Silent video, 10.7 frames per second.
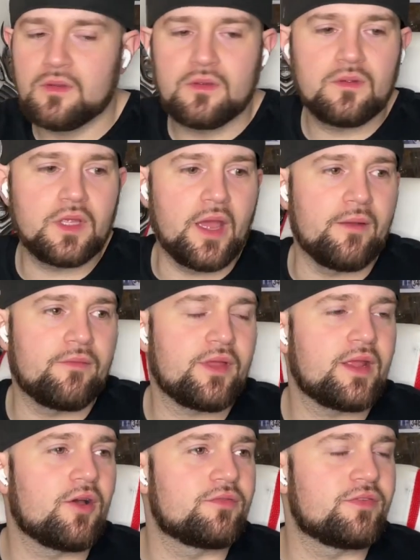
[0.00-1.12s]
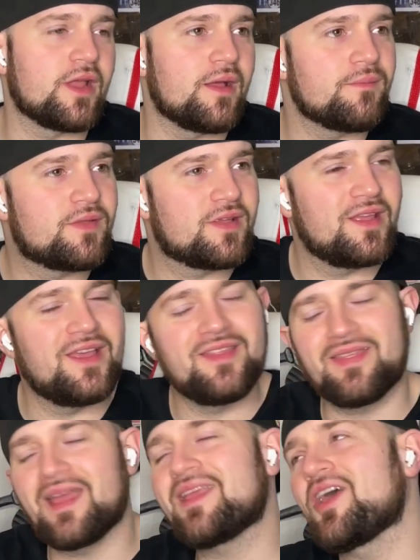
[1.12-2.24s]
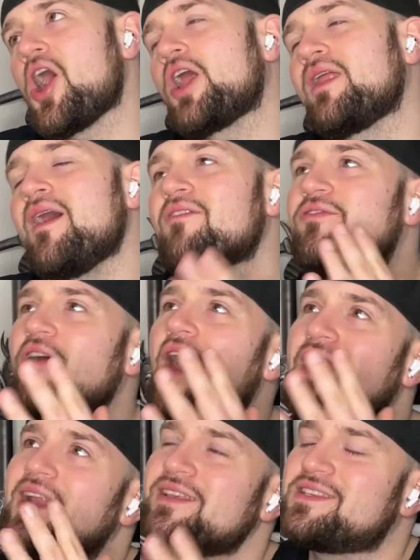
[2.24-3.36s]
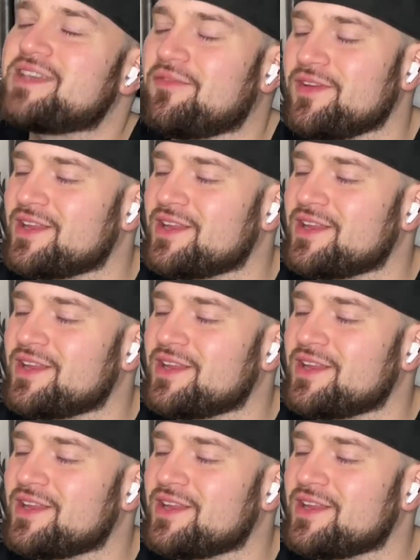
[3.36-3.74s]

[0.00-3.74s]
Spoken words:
Yeah, thank God for that. Thank God! Finally, something